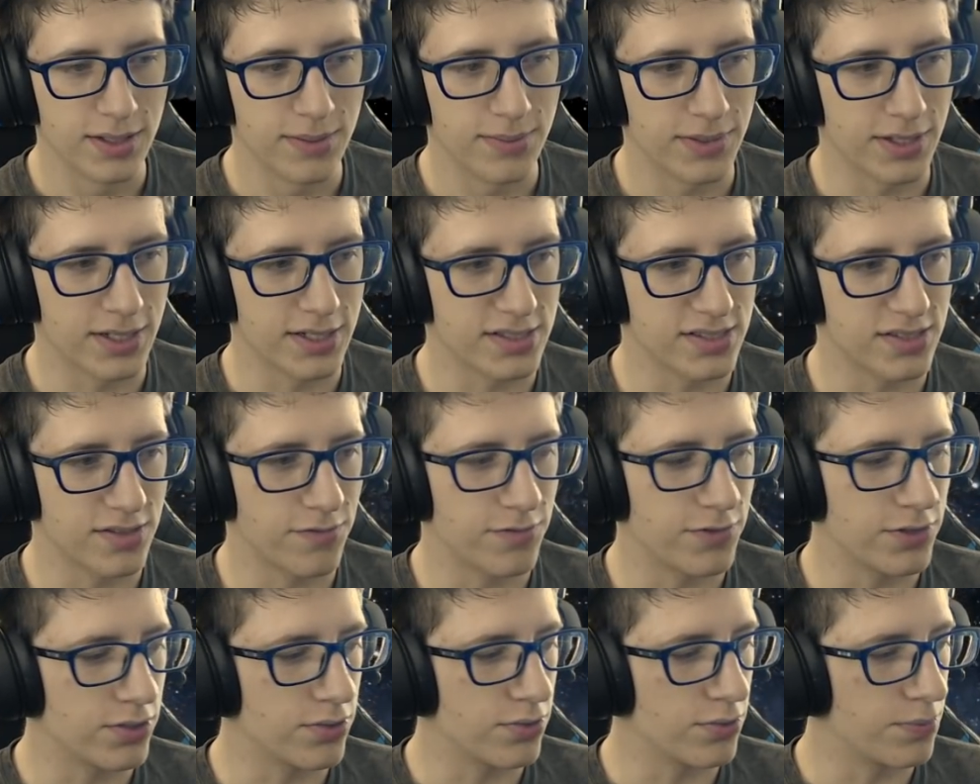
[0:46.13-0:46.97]
because if
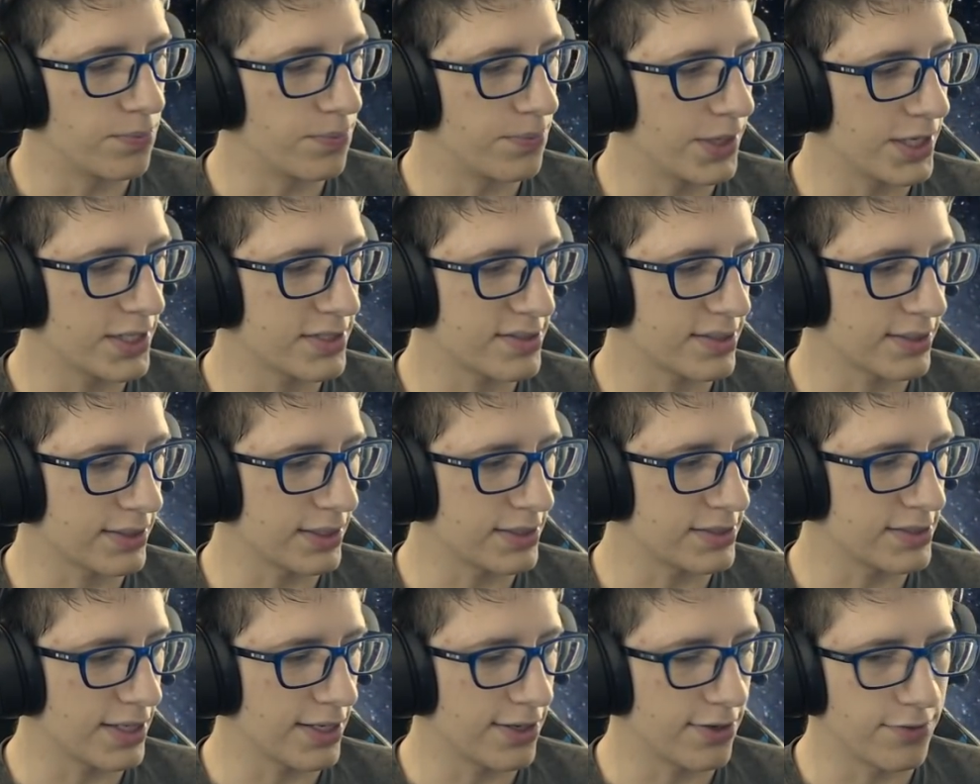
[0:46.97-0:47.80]
you basically
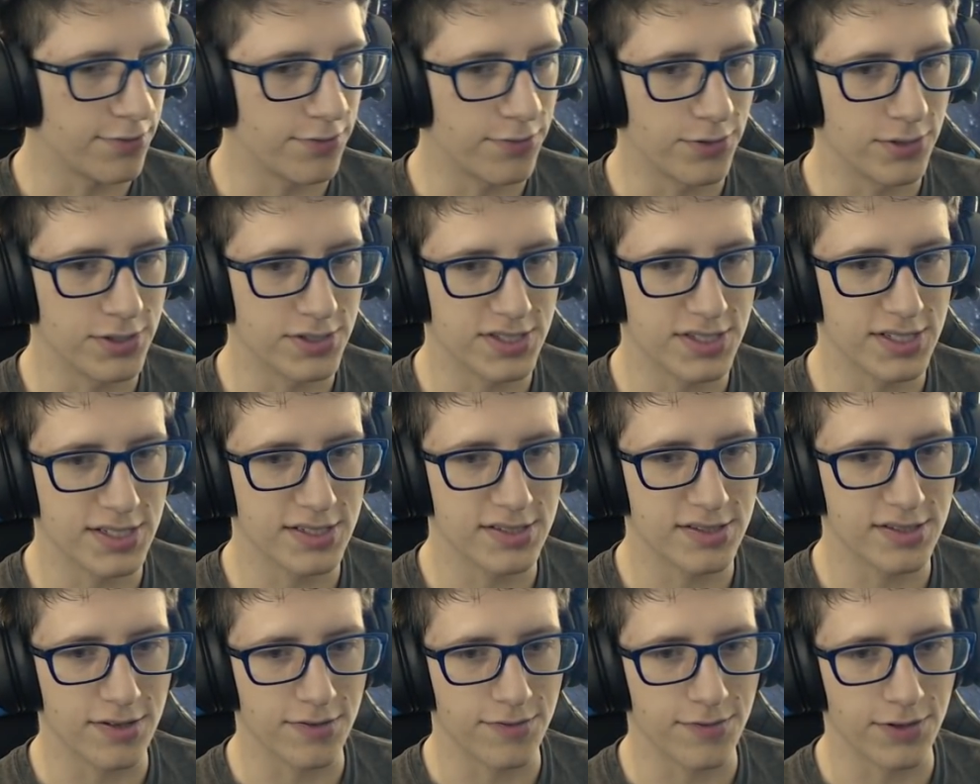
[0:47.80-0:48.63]
tidal
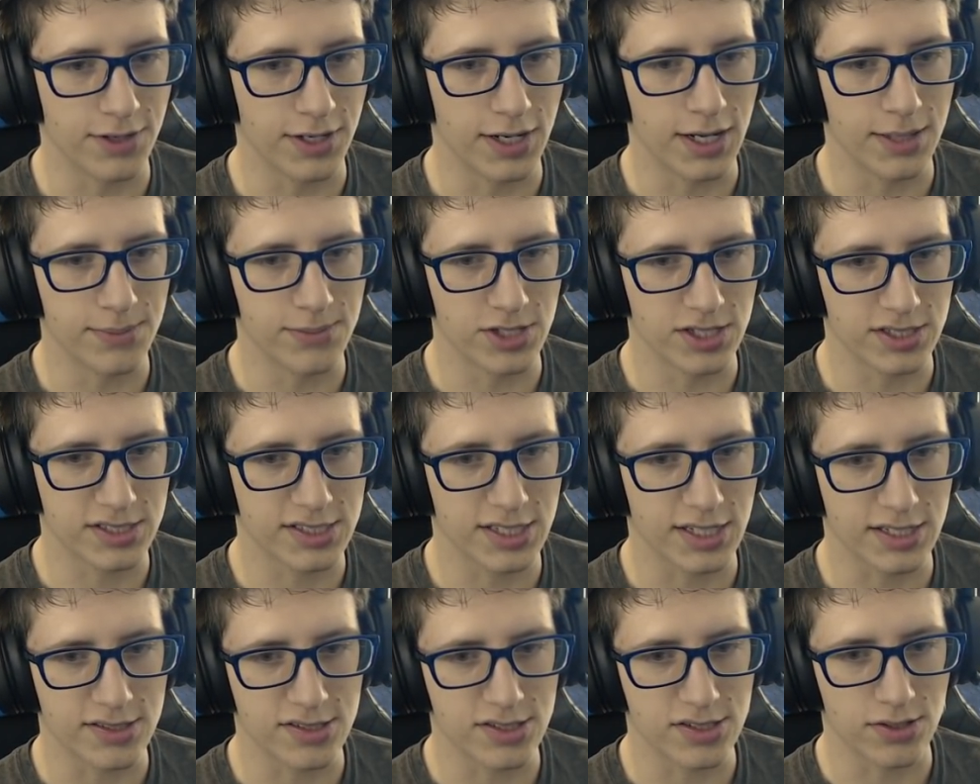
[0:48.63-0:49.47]
forces, if an object
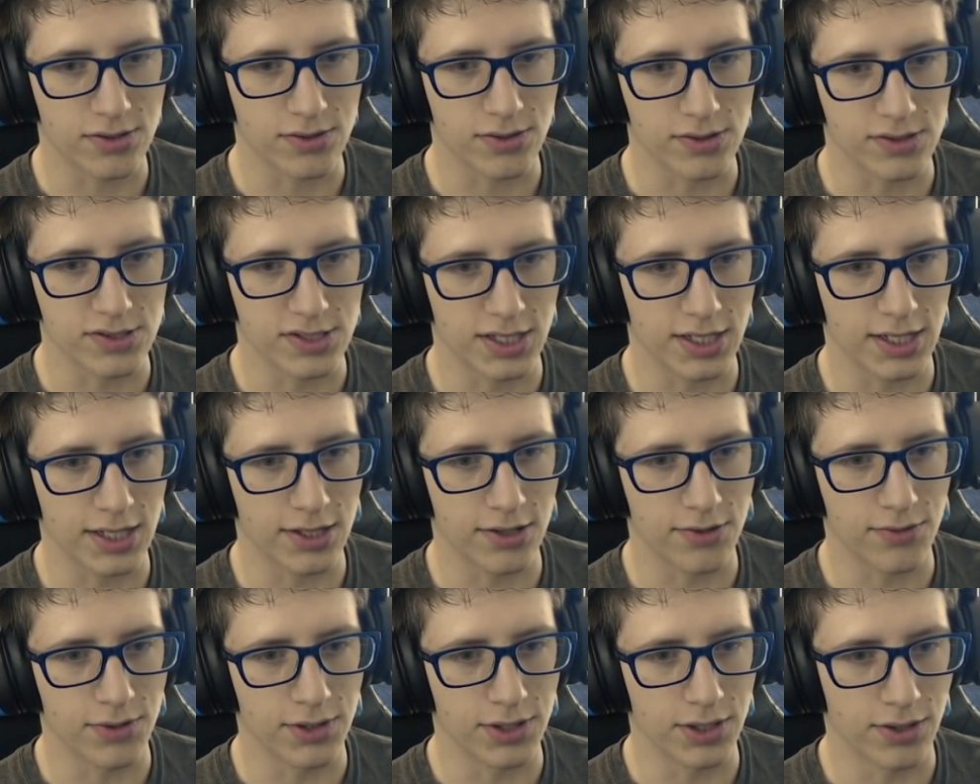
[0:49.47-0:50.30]
gets too close to the other
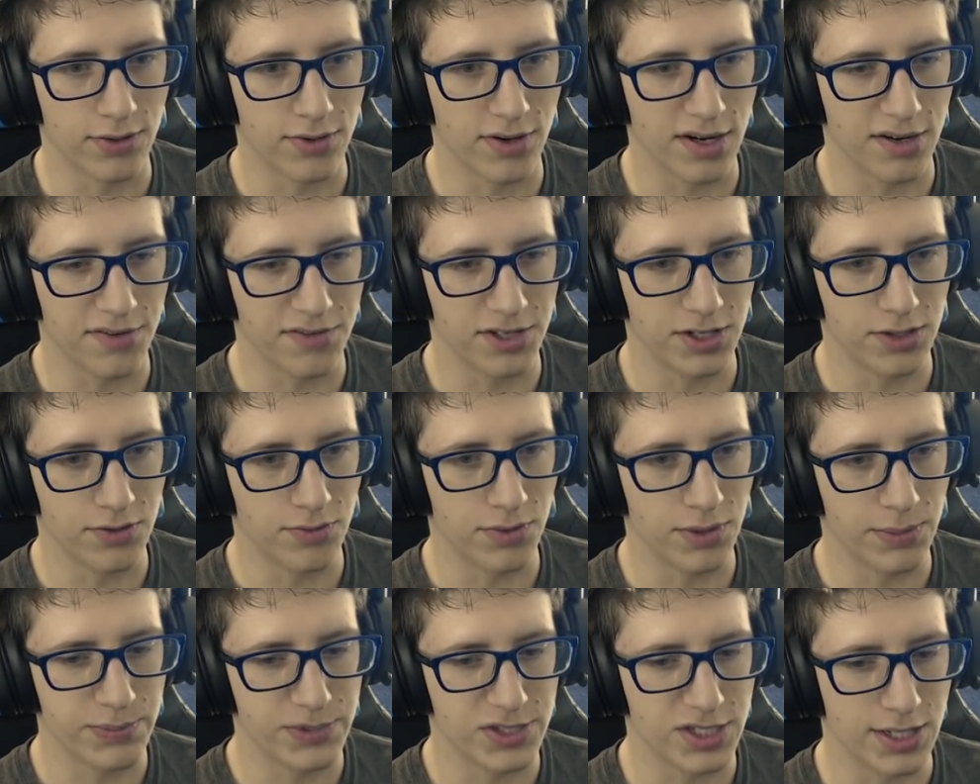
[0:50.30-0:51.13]
one, the gravity
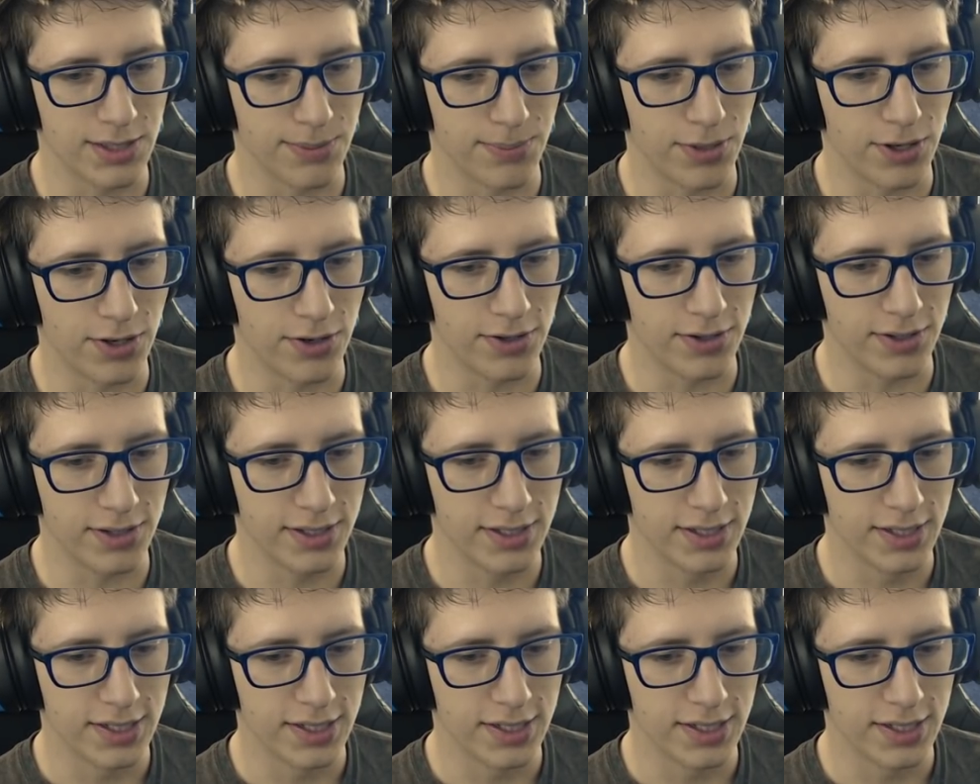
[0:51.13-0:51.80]
rips it apart.